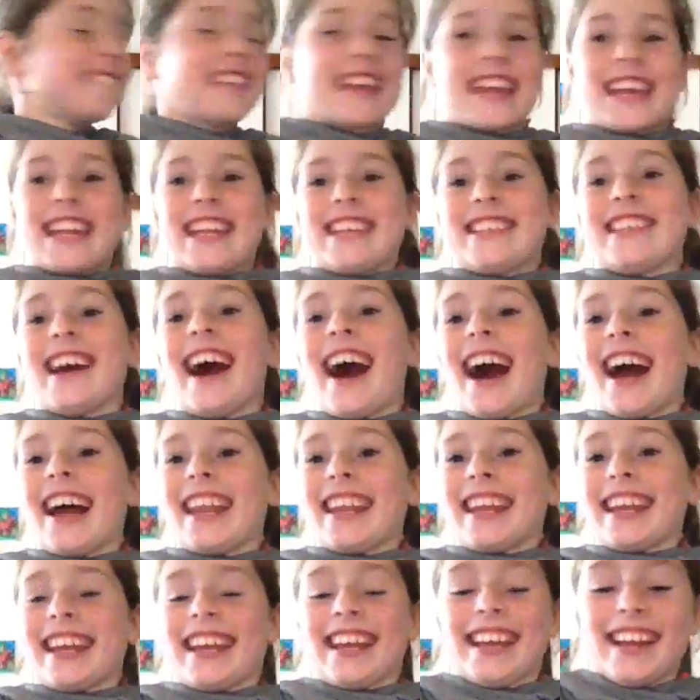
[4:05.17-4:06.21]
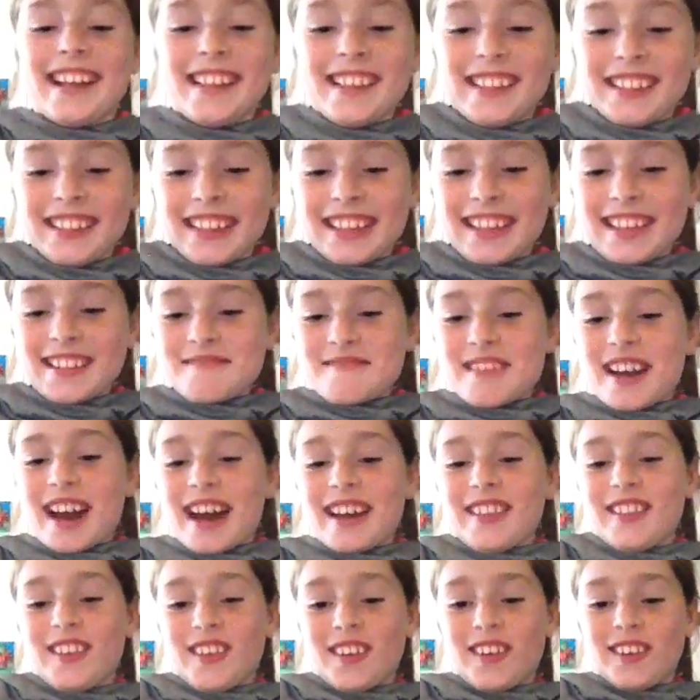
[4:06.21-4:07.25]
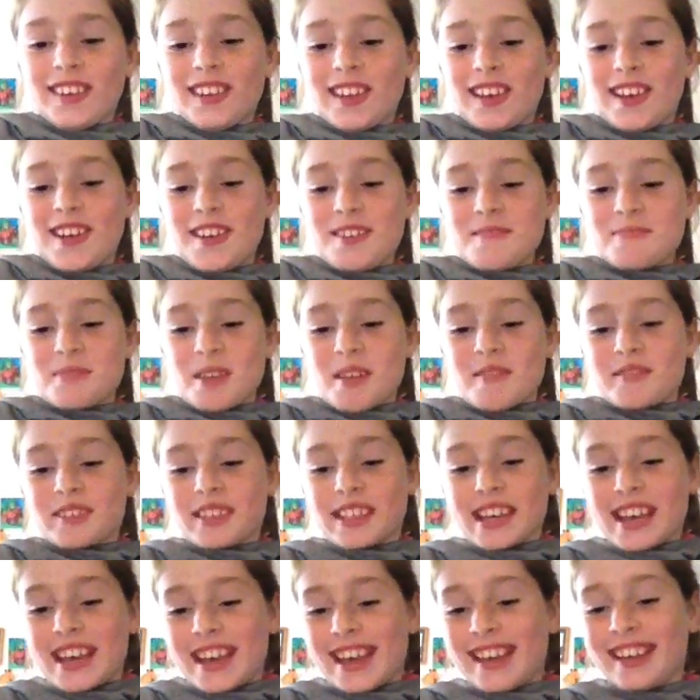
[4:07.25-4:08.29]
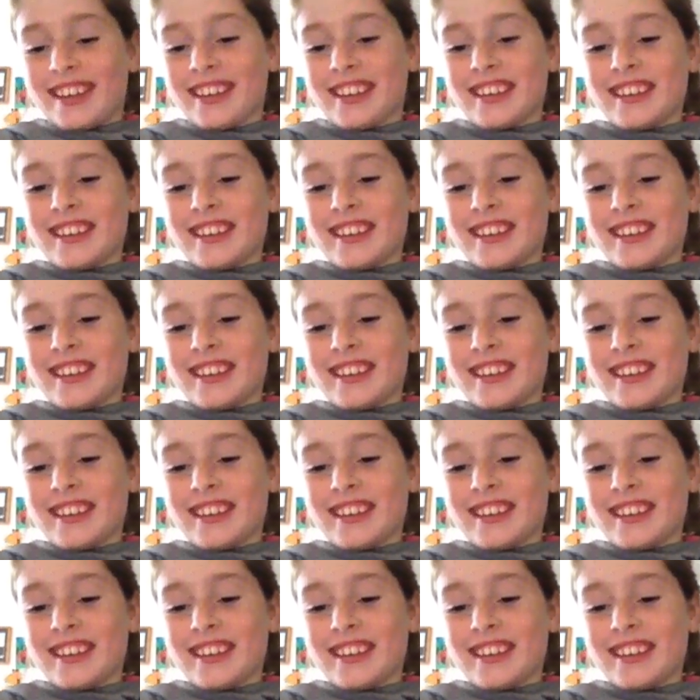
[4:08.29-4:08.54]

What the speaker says: And he's hiding behind the hula hoops over there.